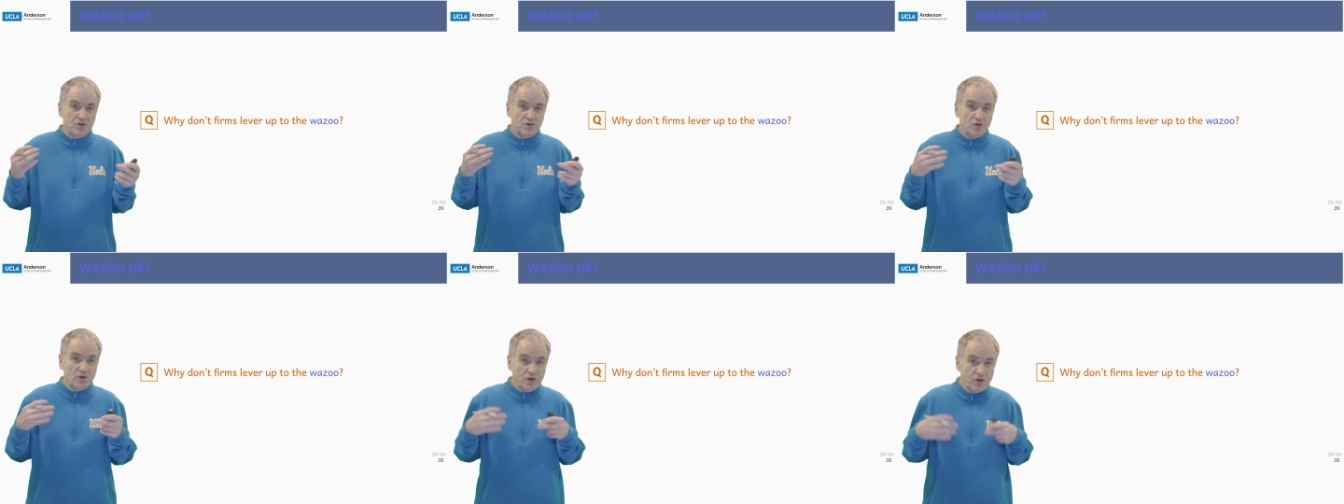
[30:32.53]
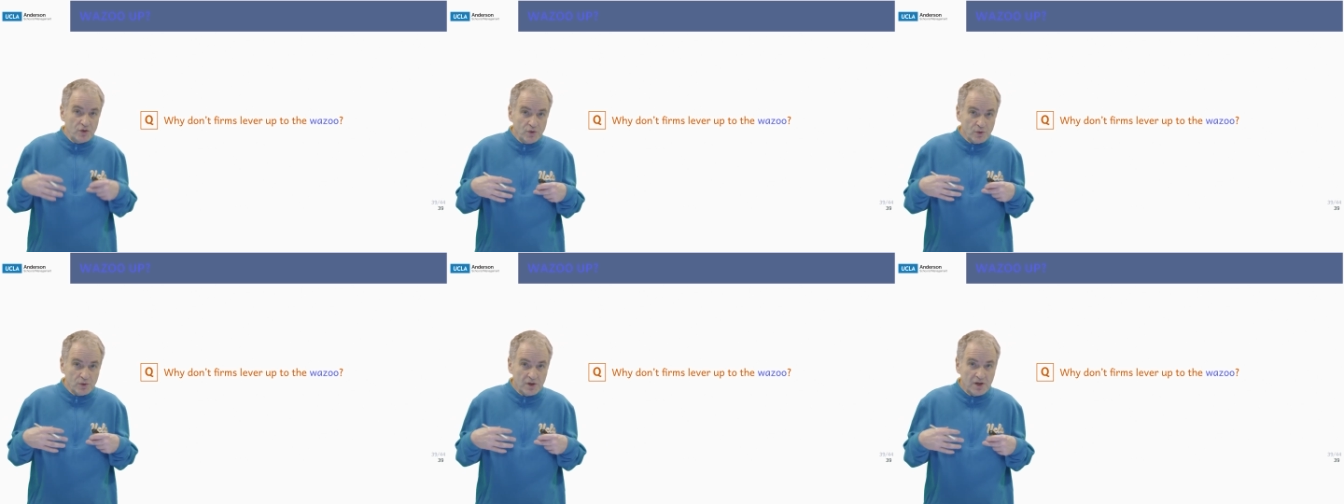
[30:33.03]
To
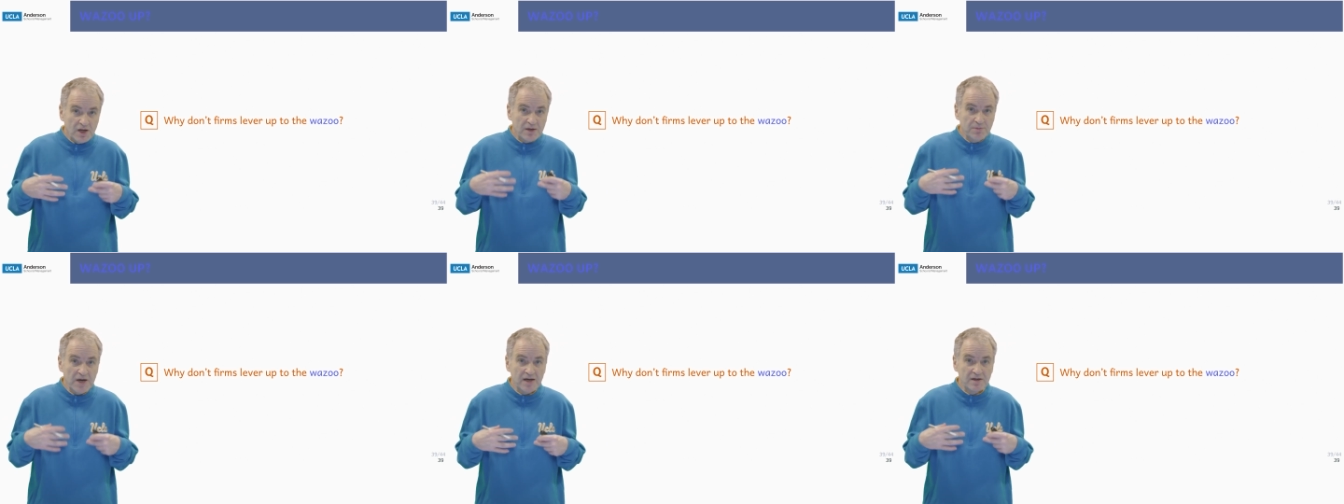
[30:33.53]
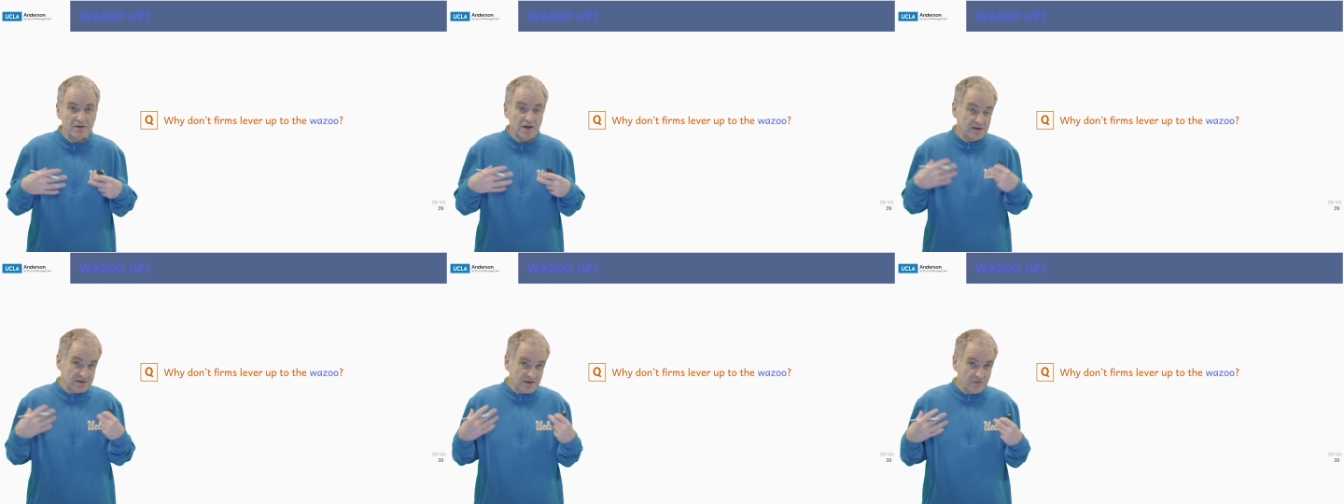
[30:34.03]
you, it matters
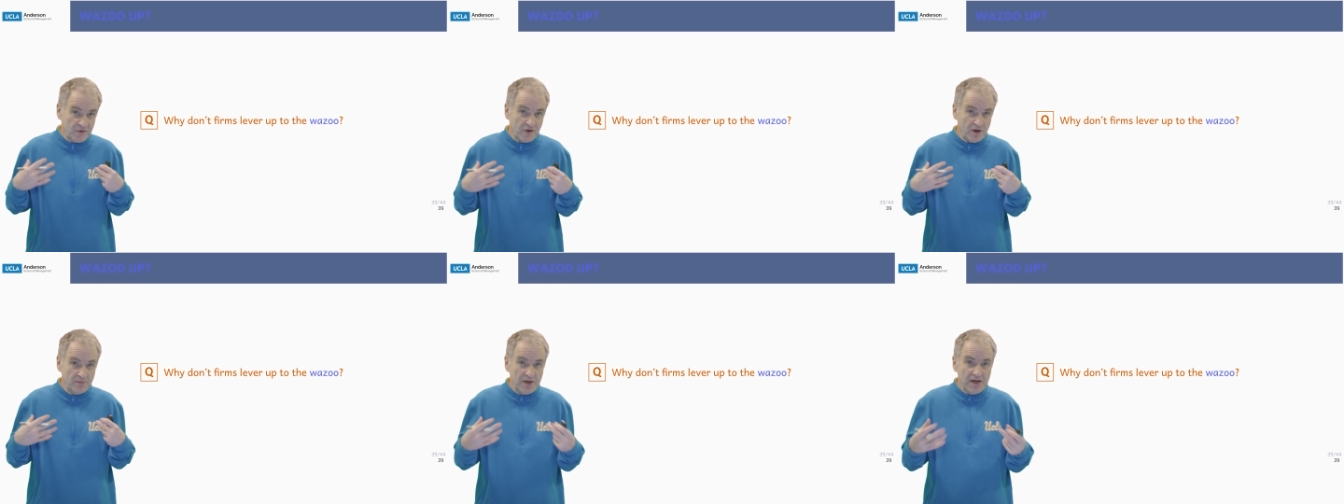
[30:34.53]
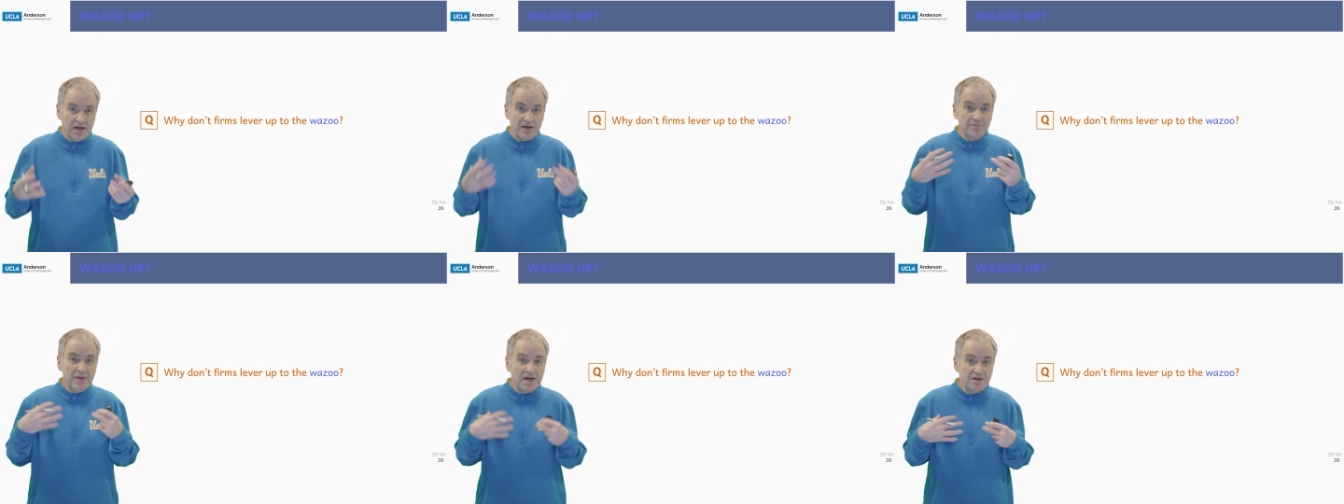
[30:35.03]
as a firm,
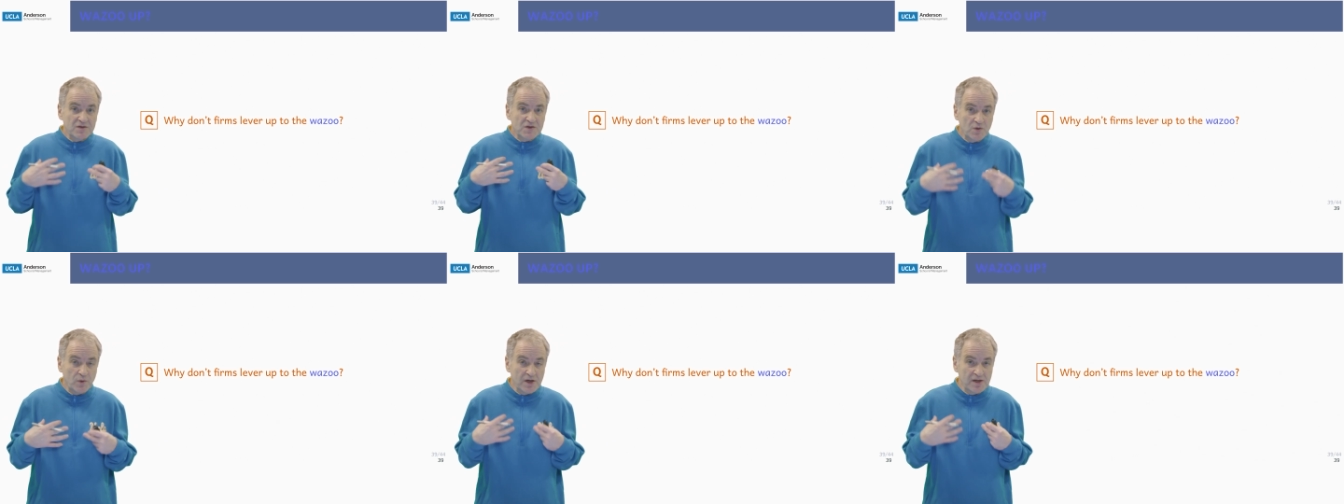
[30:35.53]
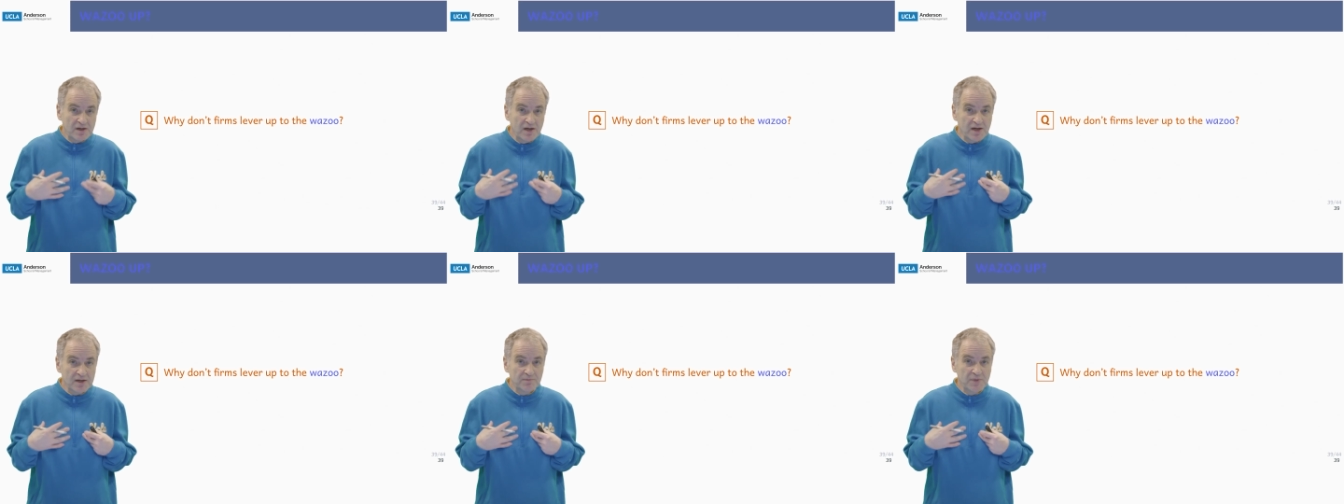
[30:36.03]
it matters quite a
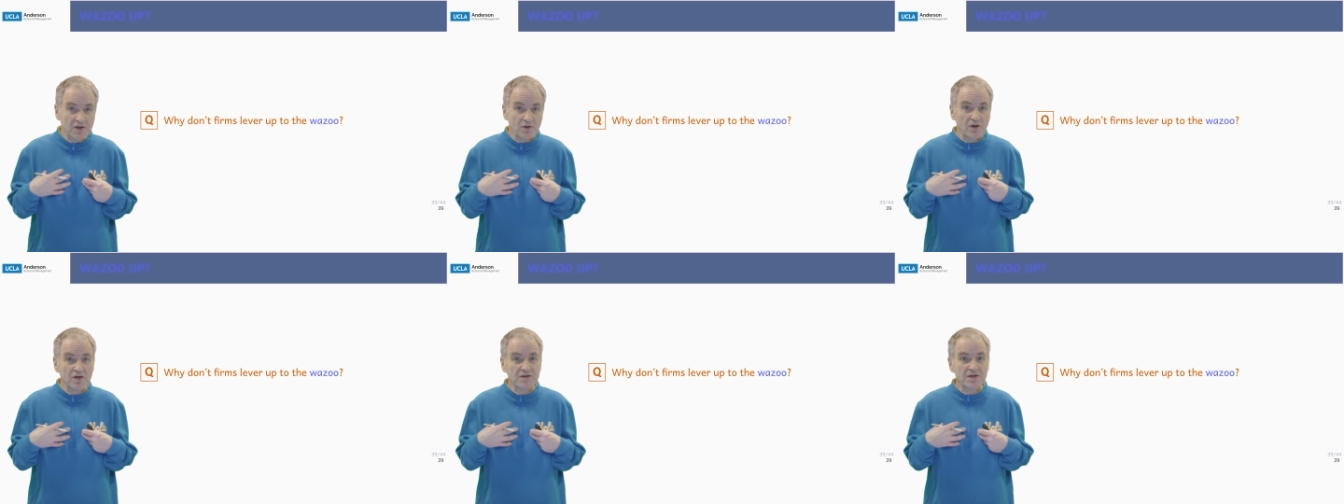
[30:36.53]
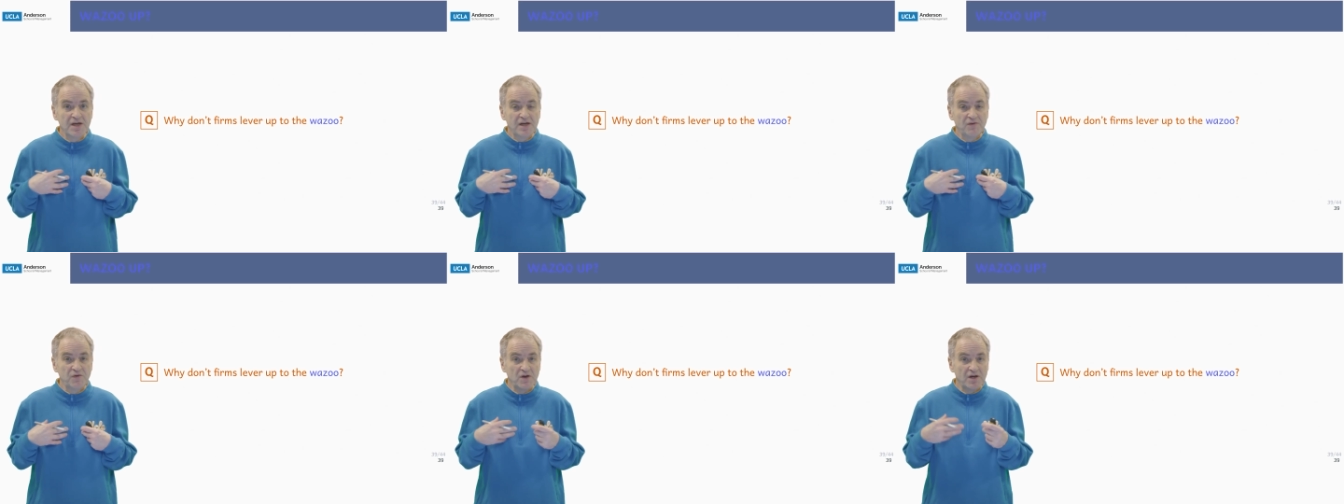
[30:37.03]
lot because
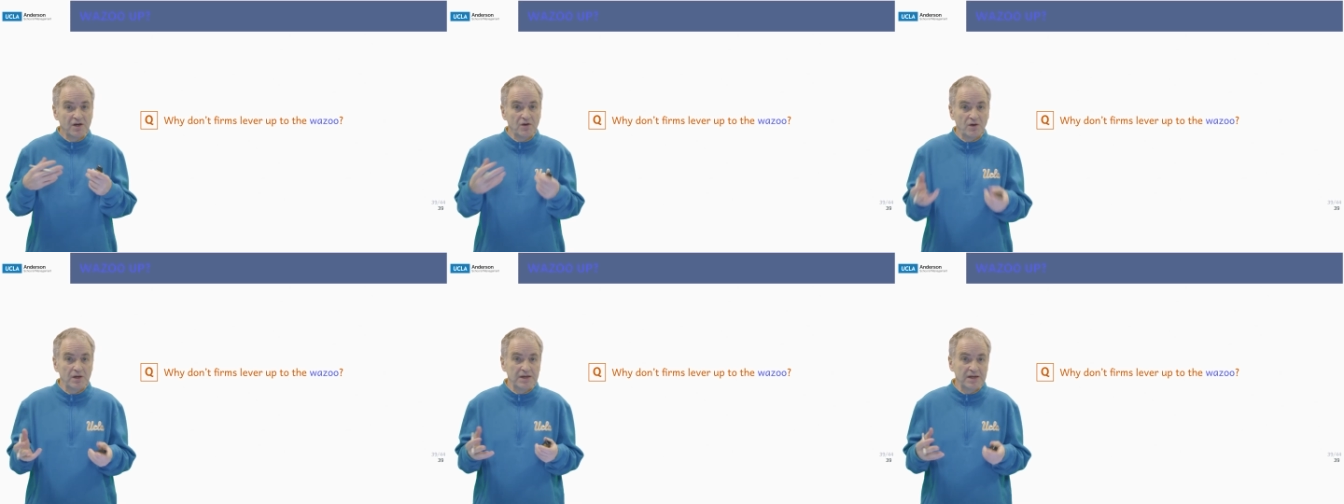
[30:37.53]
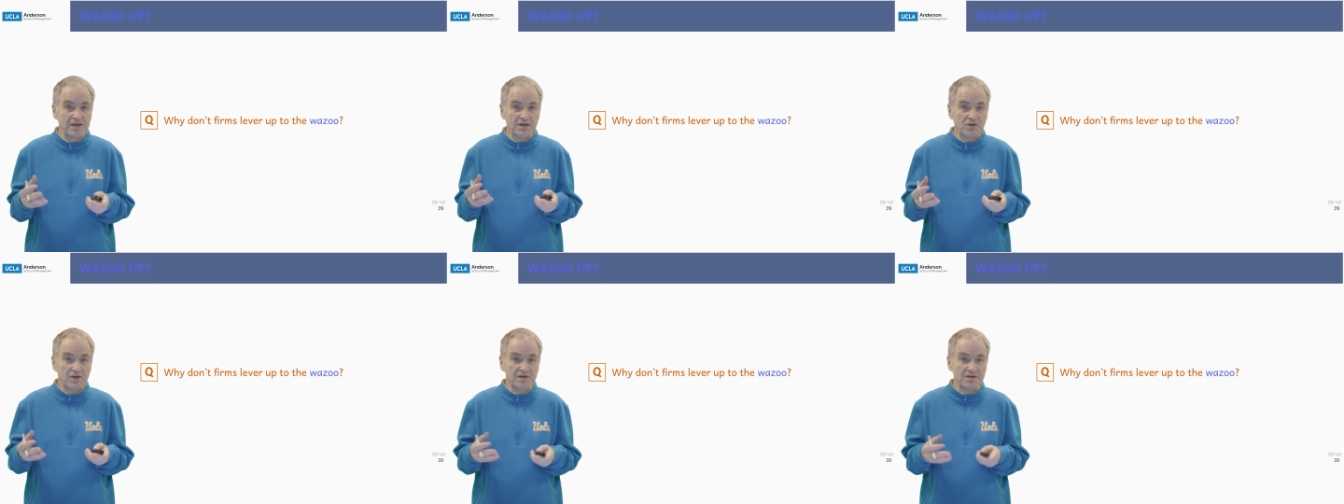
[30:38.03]
if you can call it
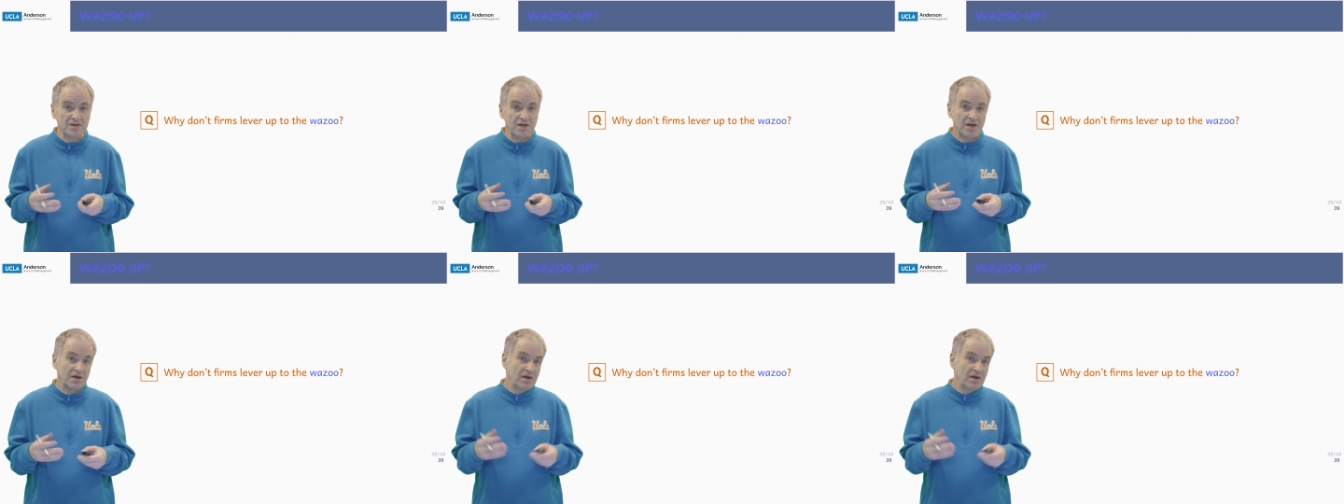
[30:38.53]
interest,